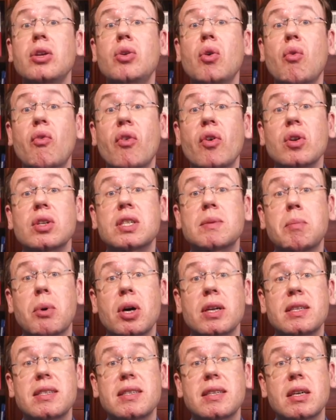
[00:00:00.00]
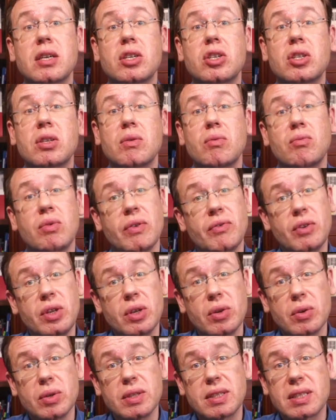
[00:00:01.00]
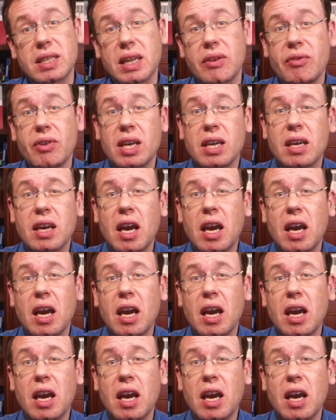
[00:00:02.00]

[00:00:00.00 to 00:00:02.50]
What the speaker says: You will spot such reviews giving